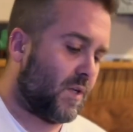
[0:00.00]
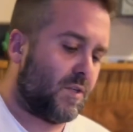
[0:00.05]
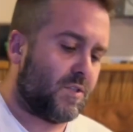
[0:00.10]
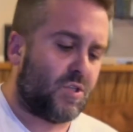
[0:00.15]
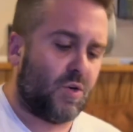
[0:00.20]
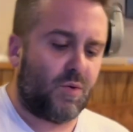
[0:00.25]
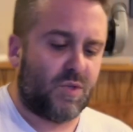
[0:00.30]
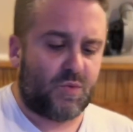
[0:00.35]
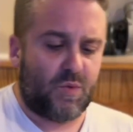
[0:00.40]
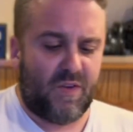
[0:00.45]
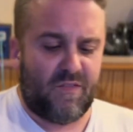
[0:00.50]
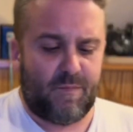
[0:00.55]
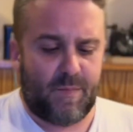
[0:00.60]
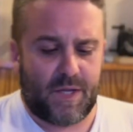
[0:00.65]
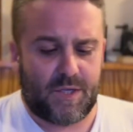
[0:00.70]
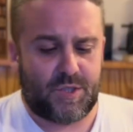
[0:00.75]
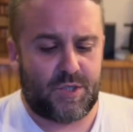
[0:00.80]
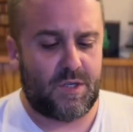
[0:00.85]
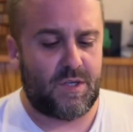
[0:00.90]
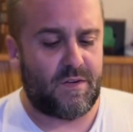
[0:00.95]
So as we've
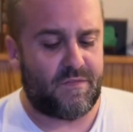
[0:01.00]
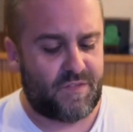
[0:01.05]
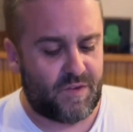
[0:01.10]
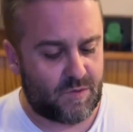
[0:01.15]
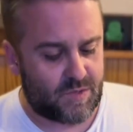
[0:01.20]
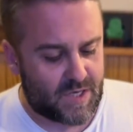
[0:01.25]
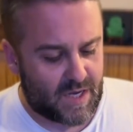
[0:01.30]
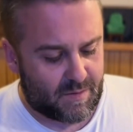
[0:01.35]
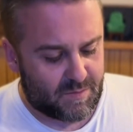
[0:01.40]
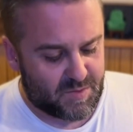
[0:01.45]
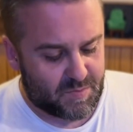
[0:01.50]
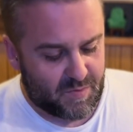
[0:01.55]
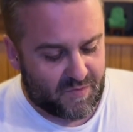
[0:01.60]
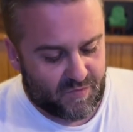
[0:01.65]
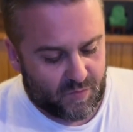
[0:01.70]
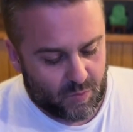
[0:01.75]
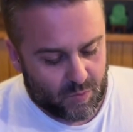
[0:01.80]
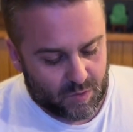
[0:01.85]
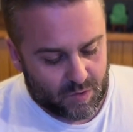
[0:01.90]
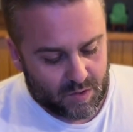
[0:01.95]
mentioned a few times
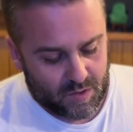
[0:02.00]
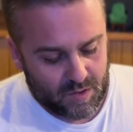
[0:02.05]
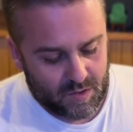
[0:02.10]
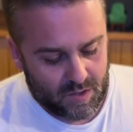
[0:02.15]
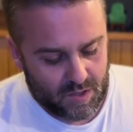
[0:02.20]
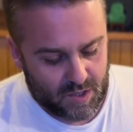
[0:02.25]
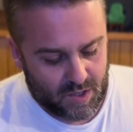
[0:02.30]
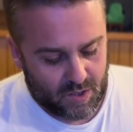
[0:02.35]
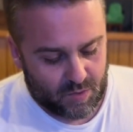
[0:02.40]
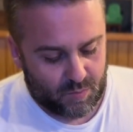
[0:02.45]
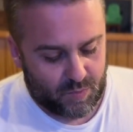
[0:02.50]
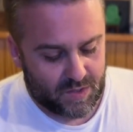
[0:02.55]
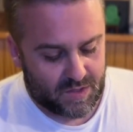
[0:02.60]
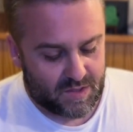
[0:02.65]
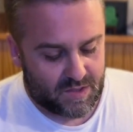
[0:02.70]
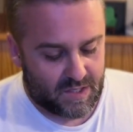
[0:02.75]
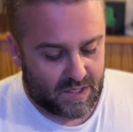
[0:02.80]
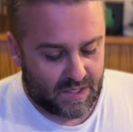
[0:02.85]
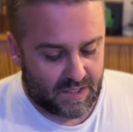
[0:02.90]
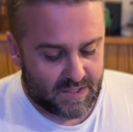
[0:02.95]
before
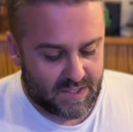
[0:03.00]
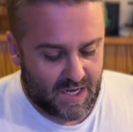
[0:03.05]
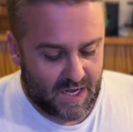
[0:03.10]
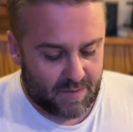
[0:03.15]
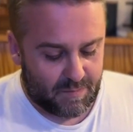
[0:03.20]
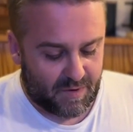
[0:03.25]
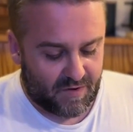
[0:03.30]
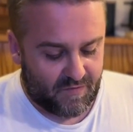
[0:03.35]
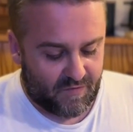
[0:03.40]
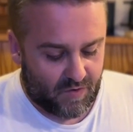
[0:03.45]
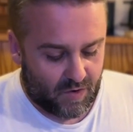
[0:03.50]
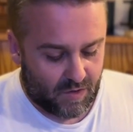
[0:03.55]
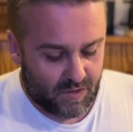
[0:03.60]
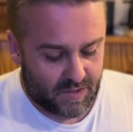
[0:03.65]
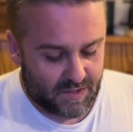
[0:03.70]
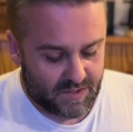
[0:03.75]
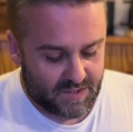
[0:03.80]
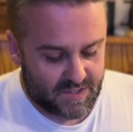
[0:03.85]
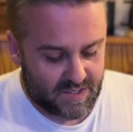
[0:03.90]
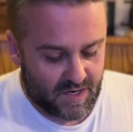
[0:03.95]
with the Todd
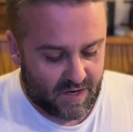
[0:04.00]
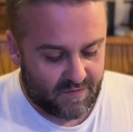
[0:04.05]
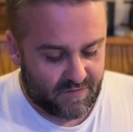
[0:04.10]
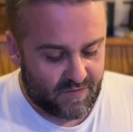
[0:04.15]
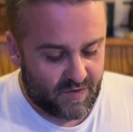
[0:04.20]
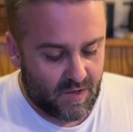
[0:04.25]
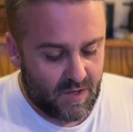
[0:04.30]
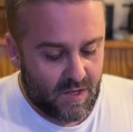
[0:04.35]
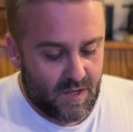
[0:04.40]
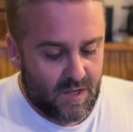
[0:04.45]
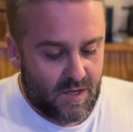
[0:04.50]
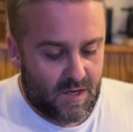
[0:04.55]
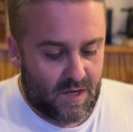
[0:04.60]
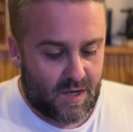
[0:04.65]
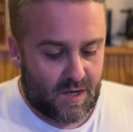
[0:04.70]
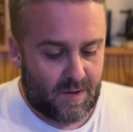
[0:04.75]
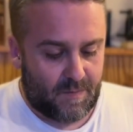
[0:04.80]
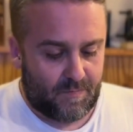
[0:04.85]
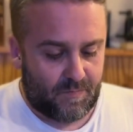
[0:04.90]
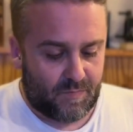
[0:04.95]
McFarlane stuff,
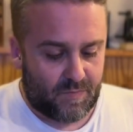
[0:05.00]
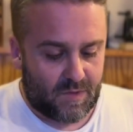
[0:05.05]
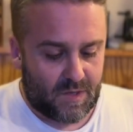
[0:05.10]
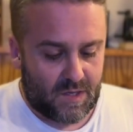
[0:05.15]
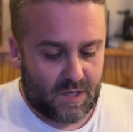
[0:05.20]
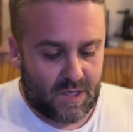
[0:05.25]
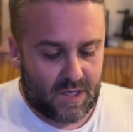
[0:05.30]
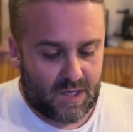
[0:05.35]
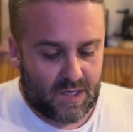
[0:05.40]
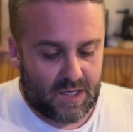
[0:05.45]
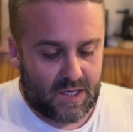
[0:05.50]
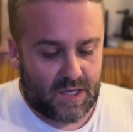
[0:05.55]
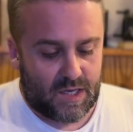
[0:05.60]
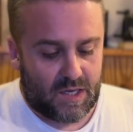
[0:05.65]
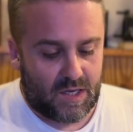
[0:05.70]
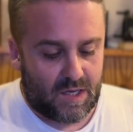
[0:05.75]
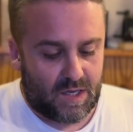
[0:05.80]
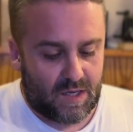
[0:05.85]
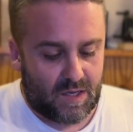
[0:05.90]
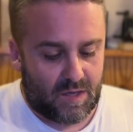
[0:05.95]
he